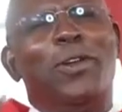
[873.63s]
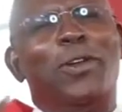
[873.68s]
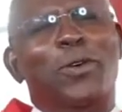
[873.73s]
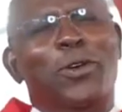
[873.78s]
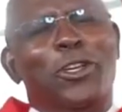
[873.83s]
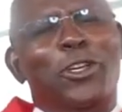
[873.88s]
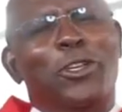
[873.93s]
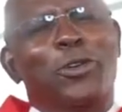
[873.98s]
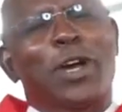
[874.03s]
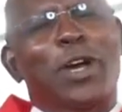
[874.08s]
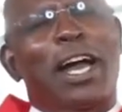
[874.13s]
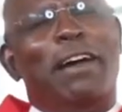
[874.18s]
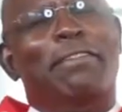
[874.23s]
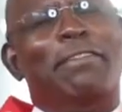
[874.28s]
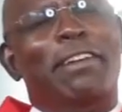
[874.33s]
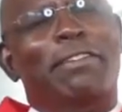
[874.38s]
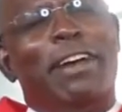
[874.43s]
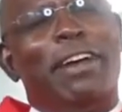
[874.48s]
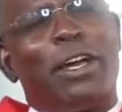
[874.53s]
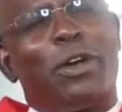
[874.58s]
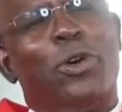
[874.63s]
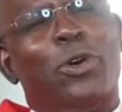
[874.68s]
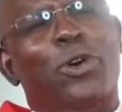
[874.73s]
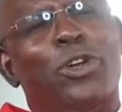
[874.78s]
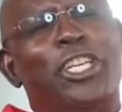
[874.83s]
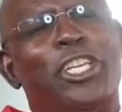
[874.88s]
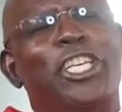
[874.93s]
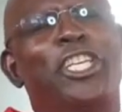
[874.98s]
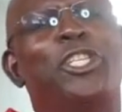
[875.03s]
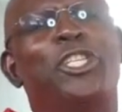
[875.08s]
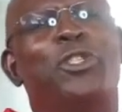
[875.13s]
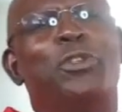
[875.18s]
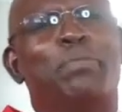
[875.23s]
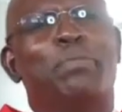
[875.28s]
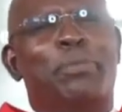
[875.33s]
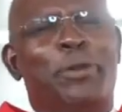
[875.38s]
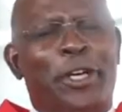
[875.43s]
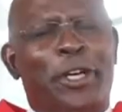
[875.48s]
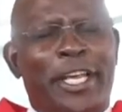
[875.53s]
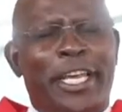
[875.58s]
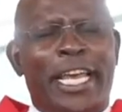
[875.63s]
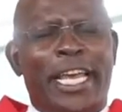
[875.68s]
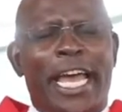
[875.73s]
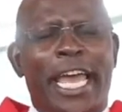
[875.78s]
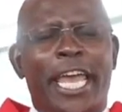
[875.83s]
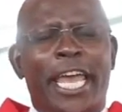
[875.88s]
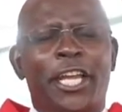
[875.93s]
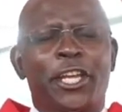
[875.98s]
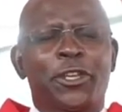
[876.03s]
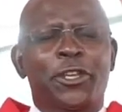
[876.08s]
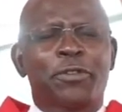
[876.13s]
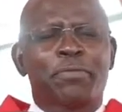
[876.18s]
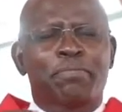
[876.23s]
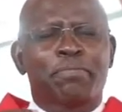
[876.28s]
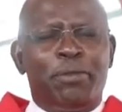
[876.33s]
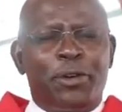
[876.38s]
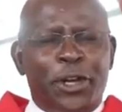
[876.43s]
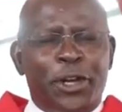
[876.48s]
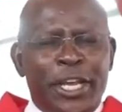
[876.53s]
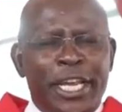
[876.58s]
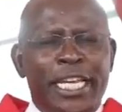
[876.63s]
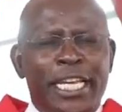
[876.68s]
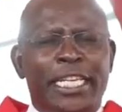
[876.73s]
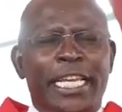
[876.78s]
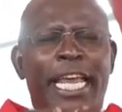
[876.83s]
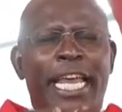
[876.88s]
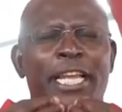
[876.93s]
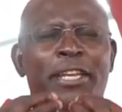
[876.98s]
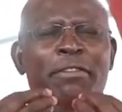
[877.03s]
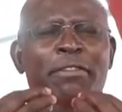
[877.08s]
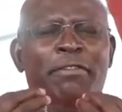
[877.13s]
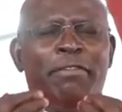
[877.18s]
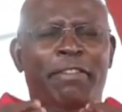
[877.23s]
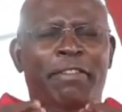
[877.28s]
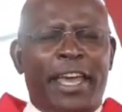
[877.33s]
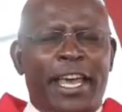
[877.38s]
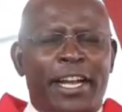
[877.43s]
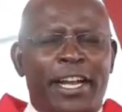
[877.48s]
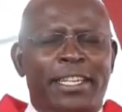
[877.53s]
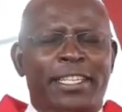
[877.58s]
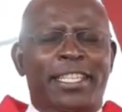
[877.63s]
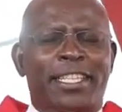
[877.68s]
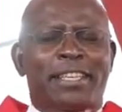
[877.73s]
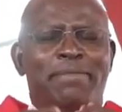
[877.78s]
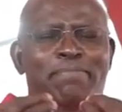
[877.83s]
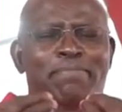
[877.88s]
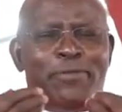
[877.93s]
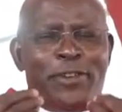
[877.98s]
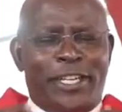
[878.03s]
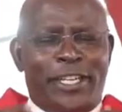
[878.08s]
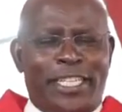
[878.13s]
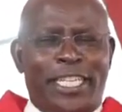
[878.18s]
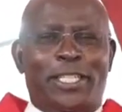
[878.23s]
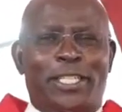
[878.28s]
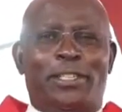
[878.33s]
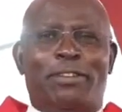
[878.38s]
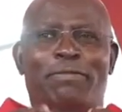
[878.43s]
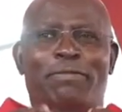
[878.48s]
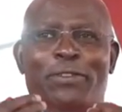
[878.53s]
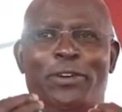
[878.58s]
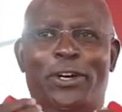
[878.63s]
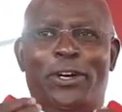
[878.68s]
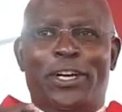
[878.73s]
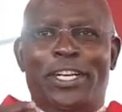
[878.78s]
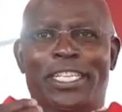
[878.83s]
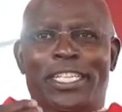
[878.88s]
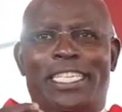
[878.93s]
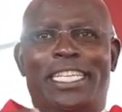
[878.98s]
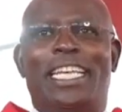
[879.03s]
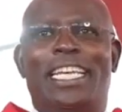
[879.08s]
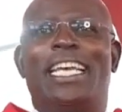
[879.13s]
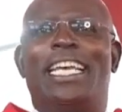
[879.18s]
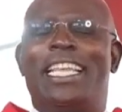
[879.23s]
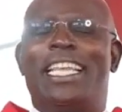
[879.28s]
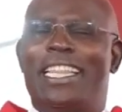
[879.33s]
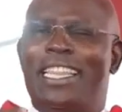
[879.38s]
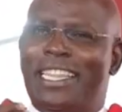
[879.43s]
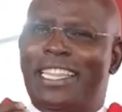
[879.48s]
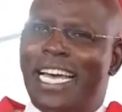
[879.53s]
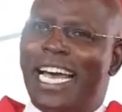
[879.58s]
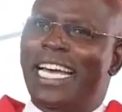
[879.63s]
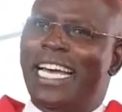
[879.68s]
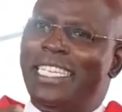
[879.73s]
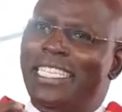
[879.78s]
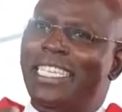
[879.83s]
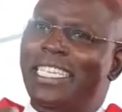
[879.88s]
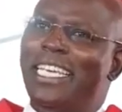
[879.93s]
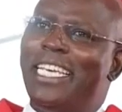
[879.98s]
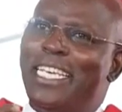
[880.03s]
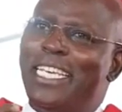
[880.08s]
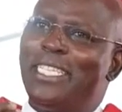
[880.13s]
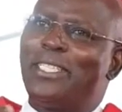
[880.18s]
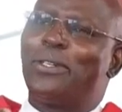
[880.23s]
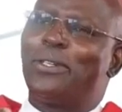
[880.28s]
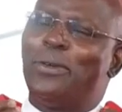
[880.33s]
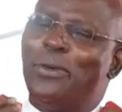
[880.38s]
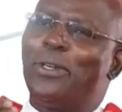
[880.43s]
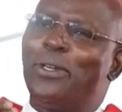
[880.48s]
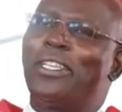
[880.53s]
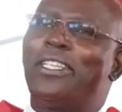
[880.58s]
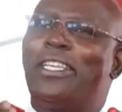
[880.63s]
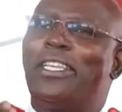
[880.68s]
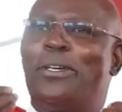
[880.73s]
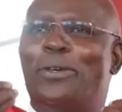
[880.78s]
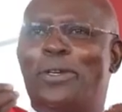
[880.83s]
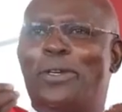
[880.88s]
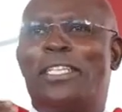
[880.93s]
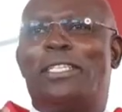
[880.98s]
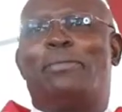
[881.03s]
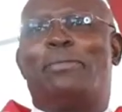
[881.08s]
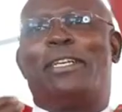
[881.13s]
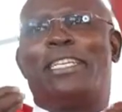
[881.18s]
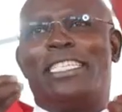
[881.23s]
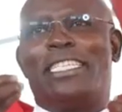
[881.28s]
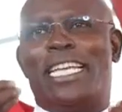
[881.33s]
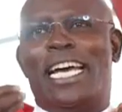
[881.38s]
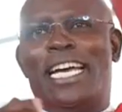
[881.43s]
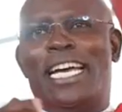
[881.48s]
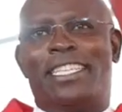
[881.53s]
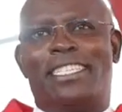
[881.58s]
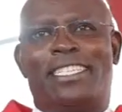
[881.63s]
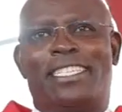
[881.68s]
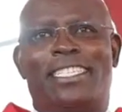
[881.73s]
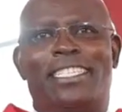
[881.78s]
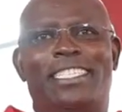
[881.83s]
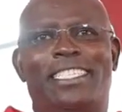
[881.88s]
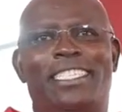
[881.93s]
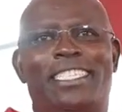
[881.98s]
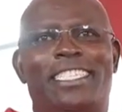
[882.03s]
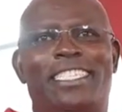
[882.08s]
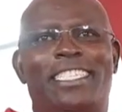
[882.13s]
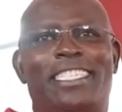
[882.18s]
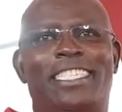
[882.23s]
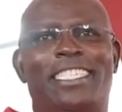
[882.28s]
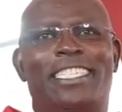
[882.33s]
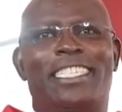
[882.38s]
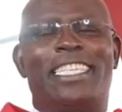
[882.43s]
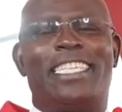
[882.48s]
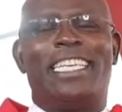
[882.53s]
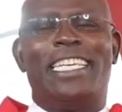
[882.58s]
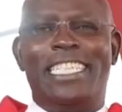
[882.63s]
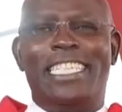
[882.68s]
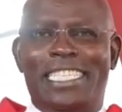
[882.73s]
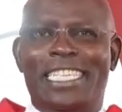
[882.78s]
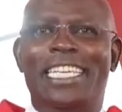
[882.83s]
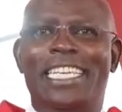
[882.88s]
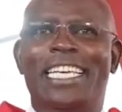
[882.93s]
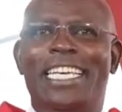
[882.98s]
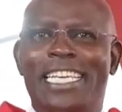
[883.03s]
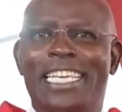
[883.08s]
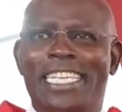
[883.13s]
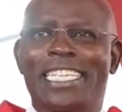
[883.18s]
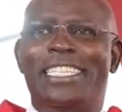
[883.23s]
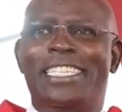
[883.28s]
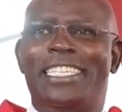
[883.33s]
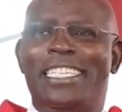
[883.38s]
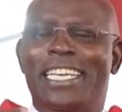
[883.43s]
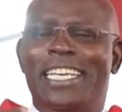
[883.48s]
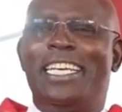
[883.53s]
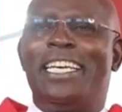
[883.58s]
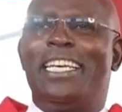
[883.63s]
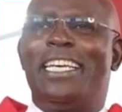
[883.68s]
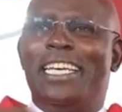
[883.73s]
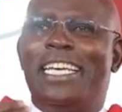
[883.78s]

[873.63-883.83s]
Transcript: alone you have ever gone into prayer and you prayed and you felt the presence of God. That is what the Holy Spirit does. It is